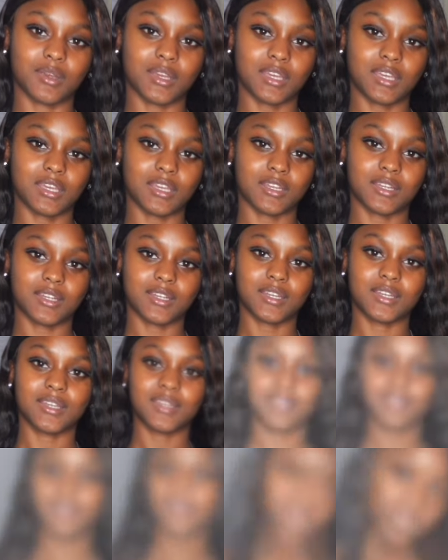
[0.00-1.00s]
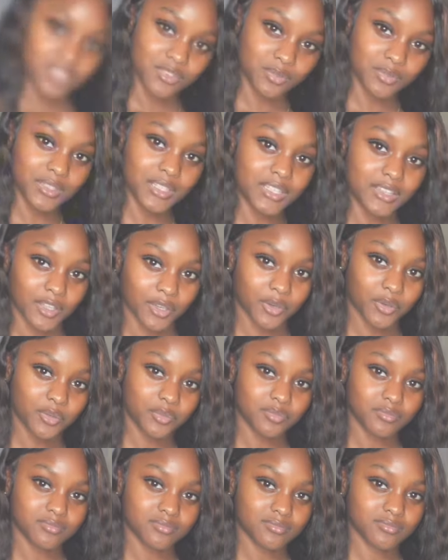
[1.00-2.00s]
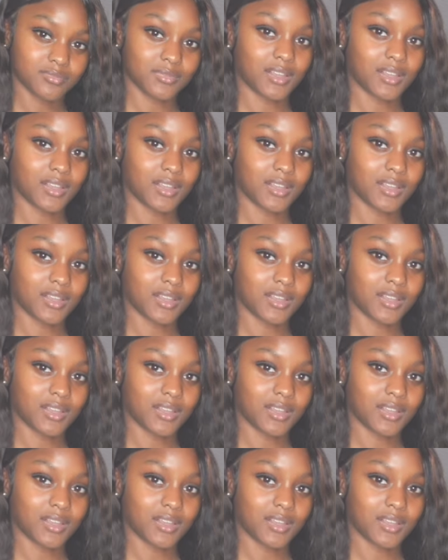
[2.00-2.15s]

right here. This is